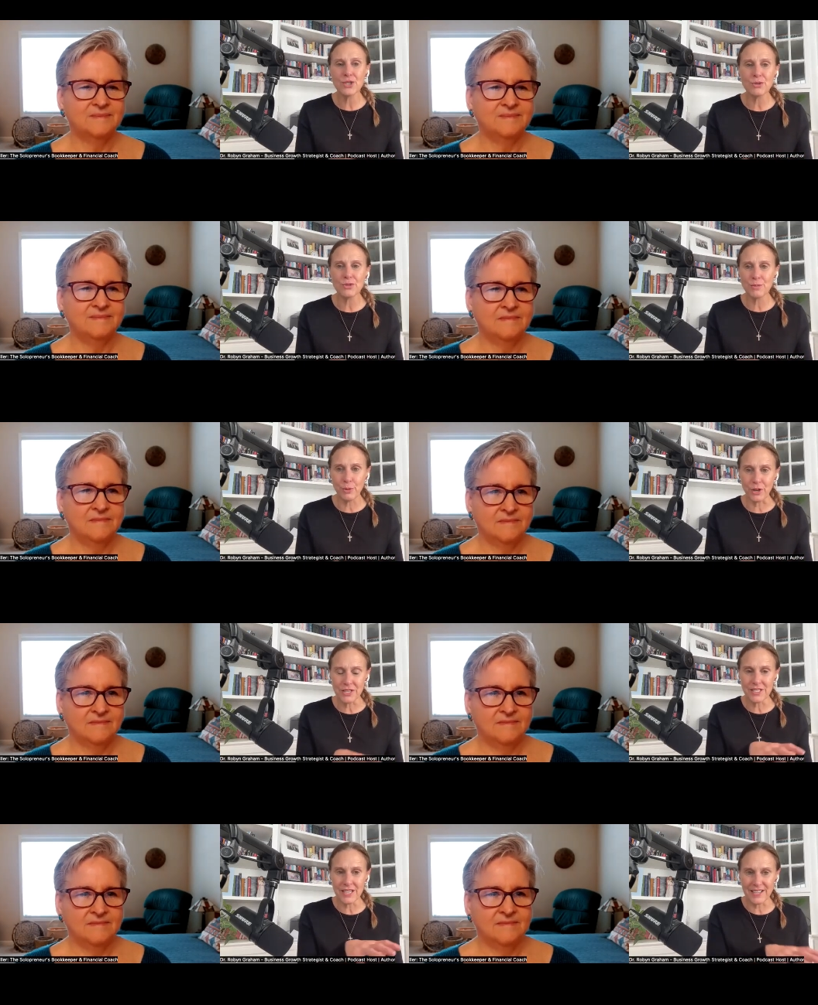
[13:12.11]
Speaker 1: used
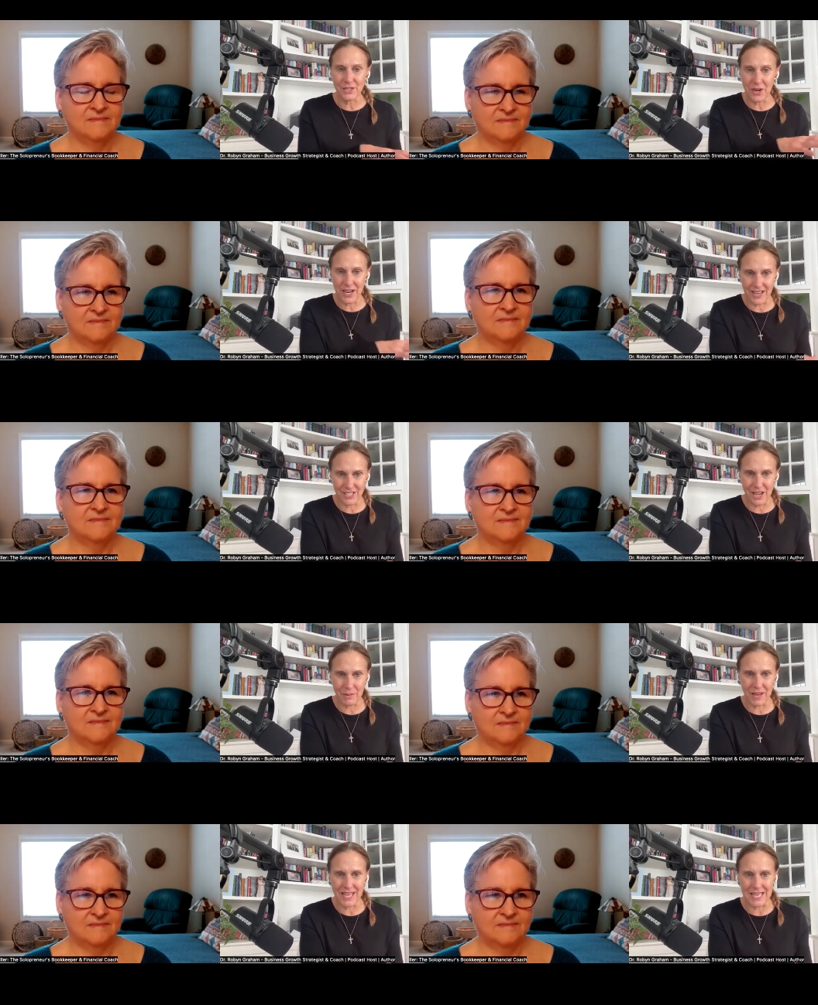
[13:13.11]
books as a way to
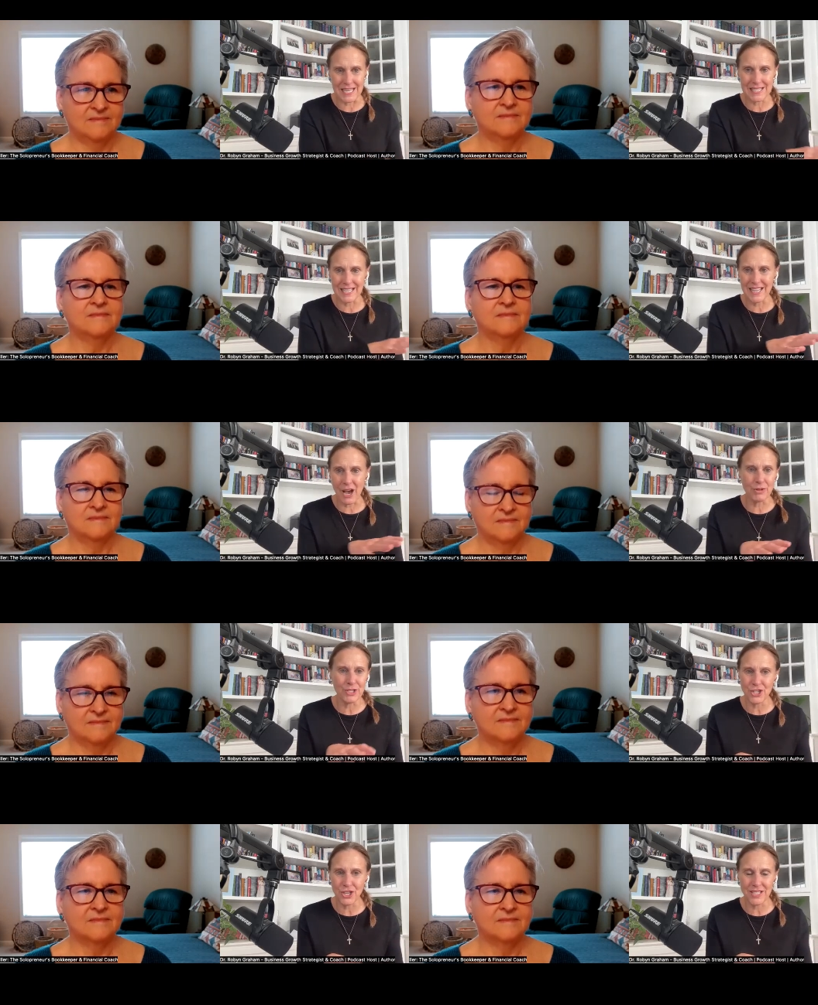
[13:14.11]
educate my kids. Like, that
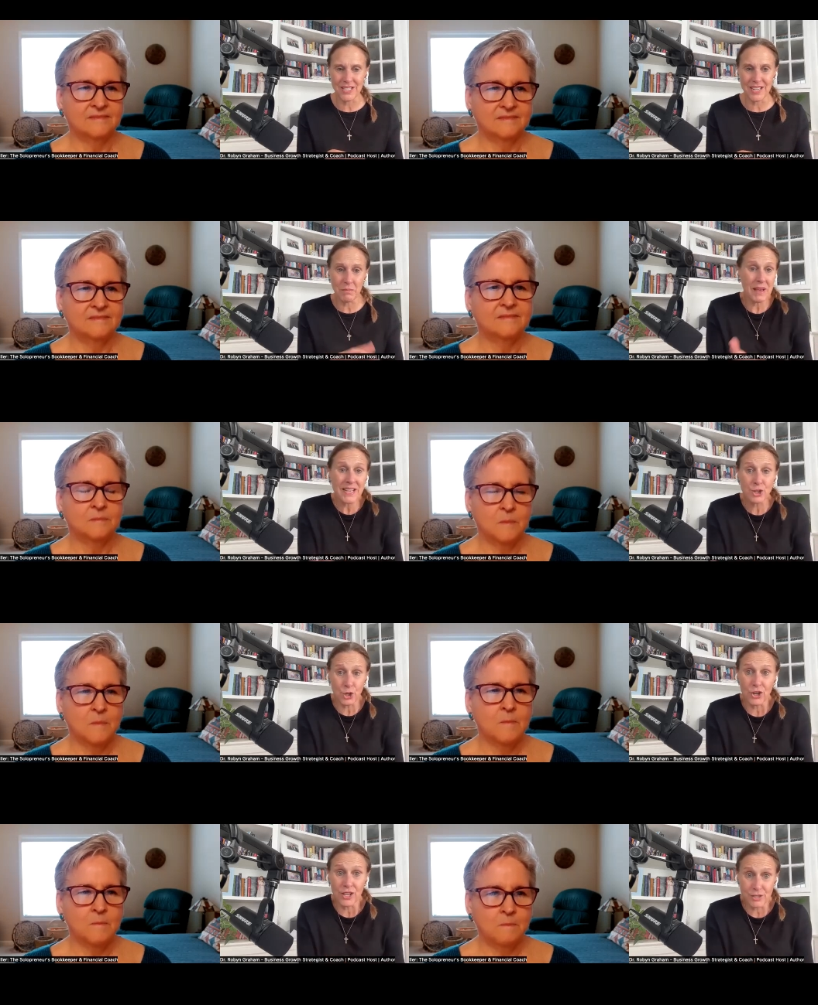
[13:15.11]
was just, it makes
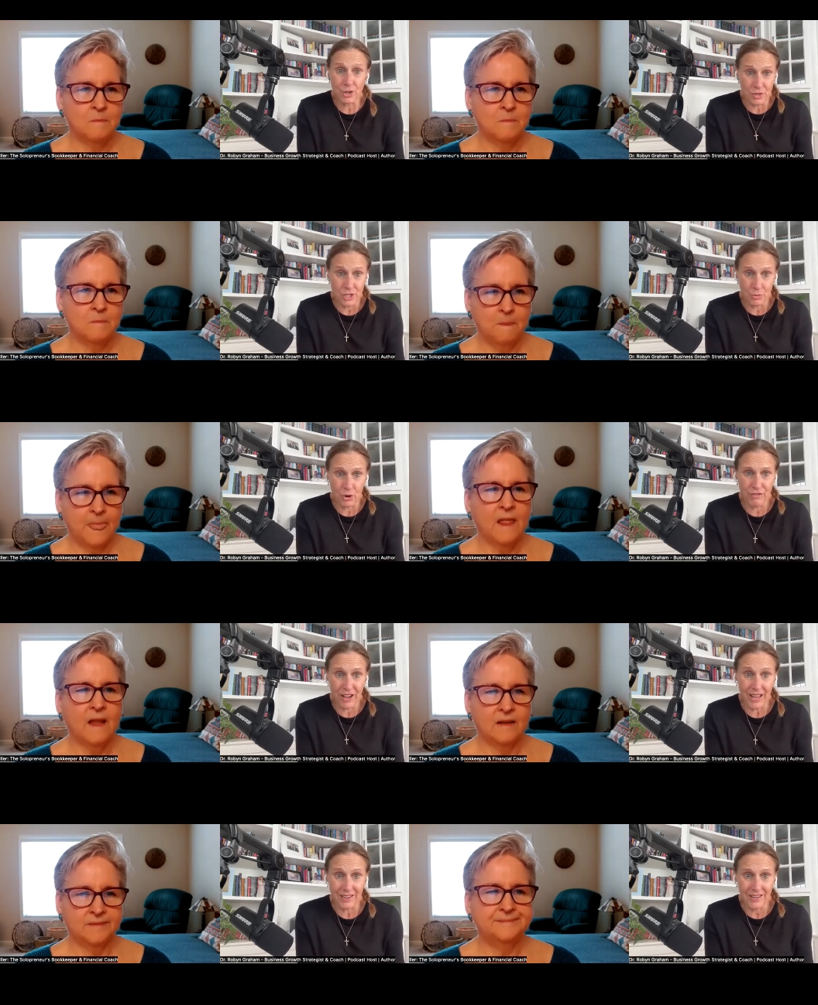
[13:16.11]
learning so much more
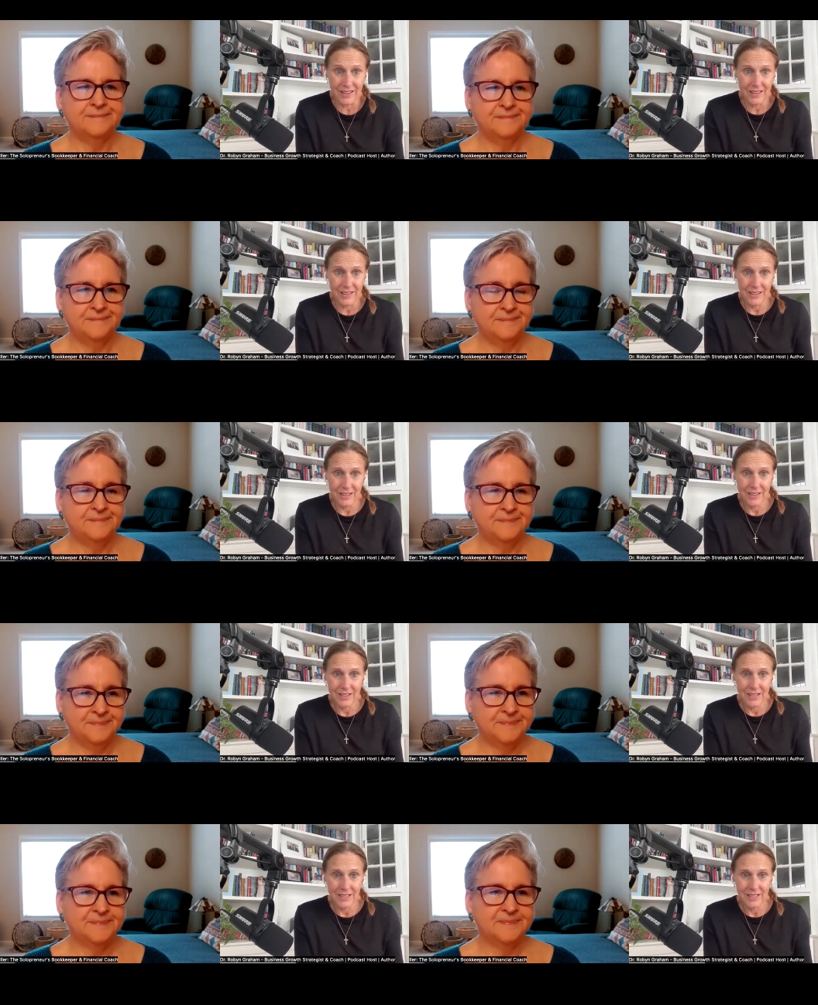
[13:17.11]
fun.
Speaker 2: Well,
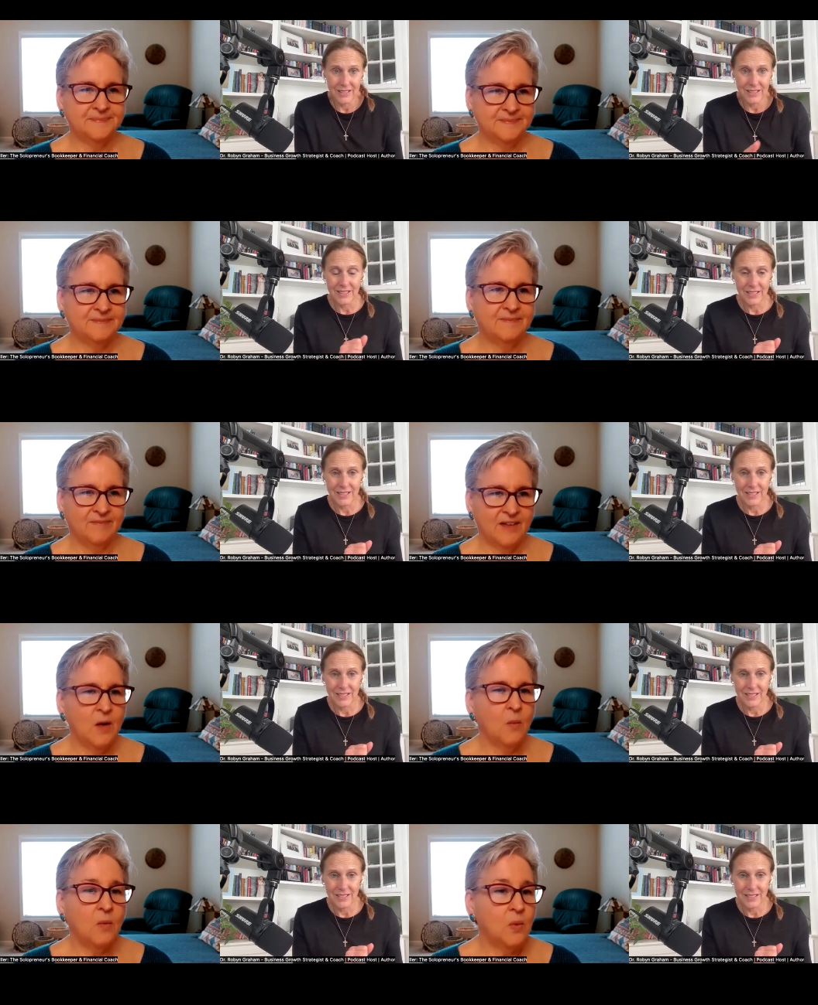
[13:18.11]

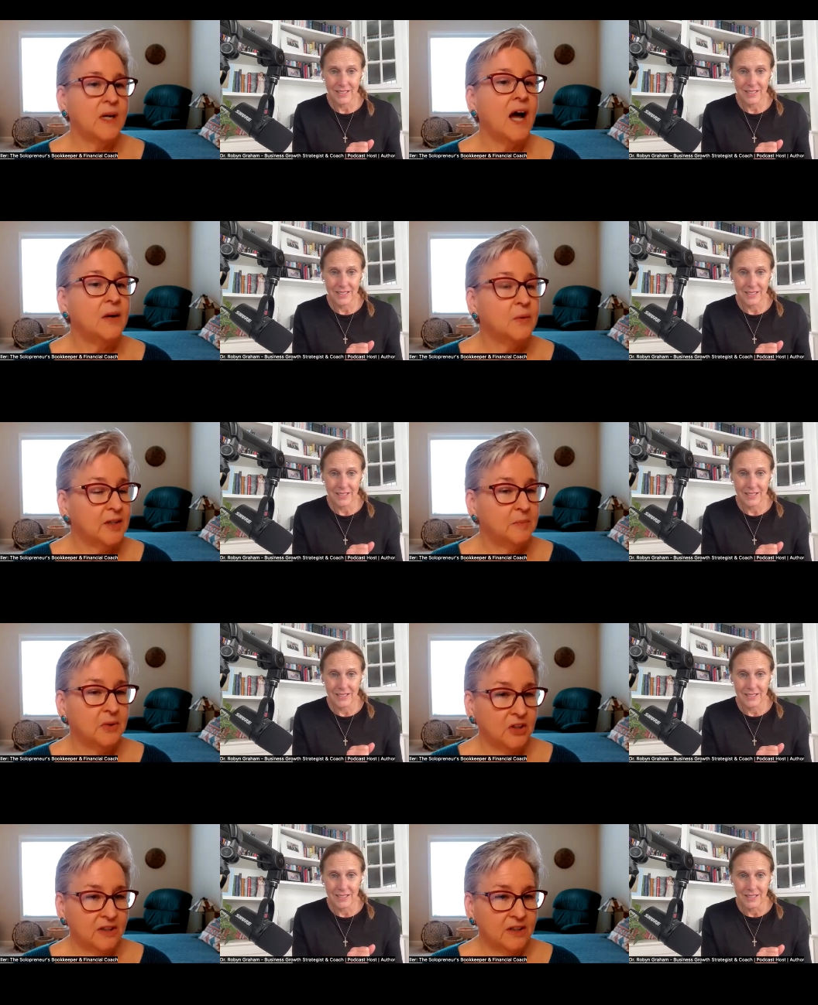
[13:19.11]
when I read a
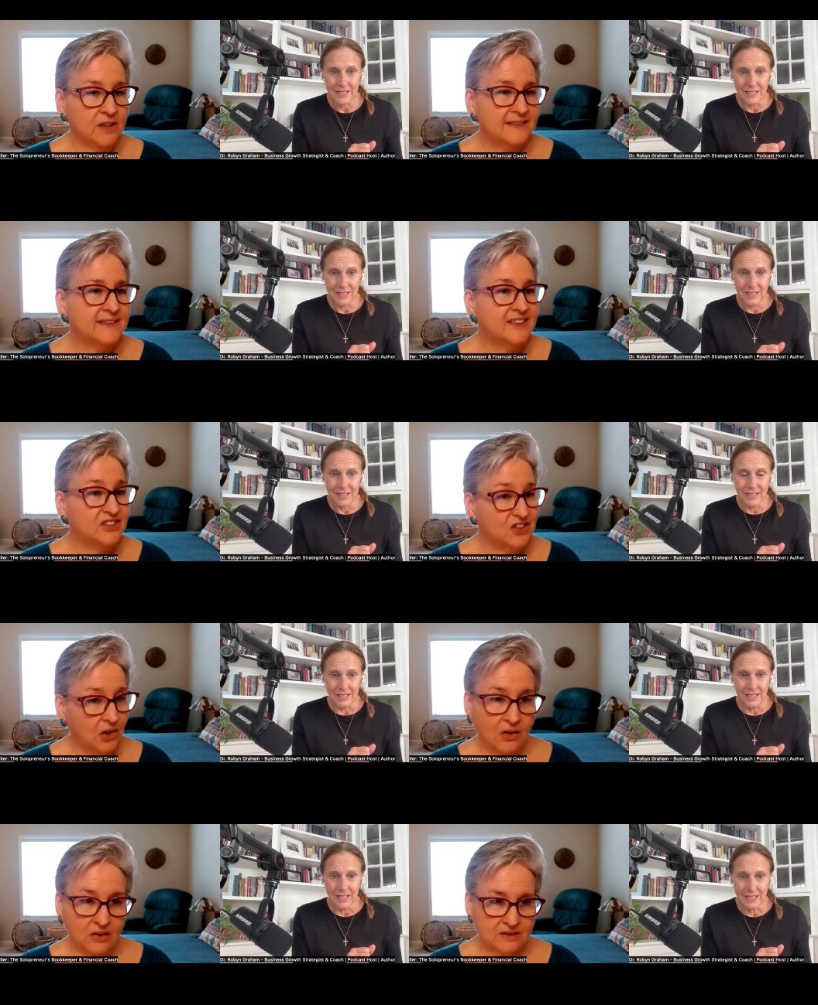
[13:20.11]
book as an
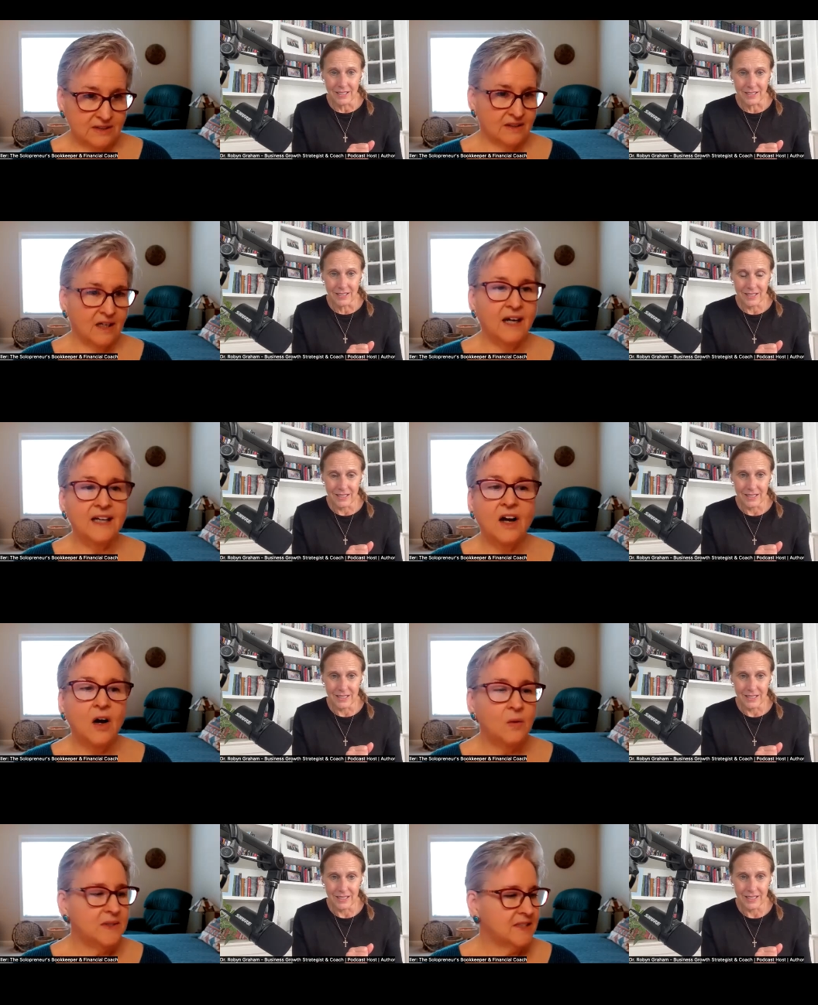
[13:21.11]
adult, I
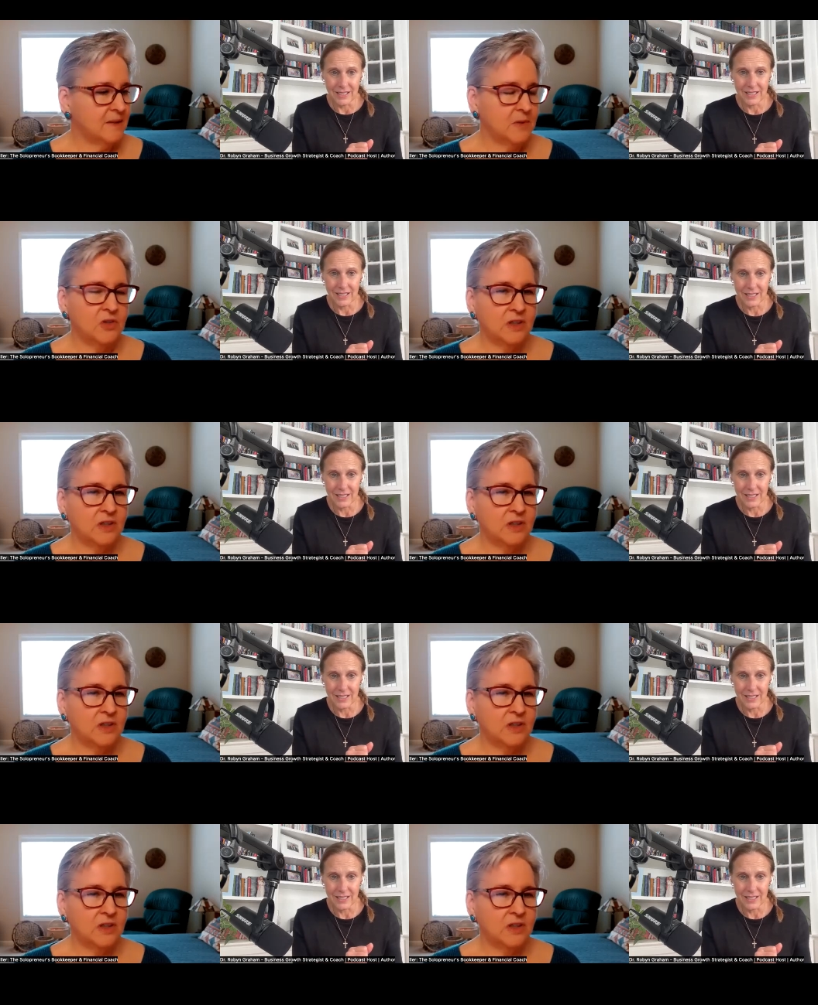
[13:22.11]
always come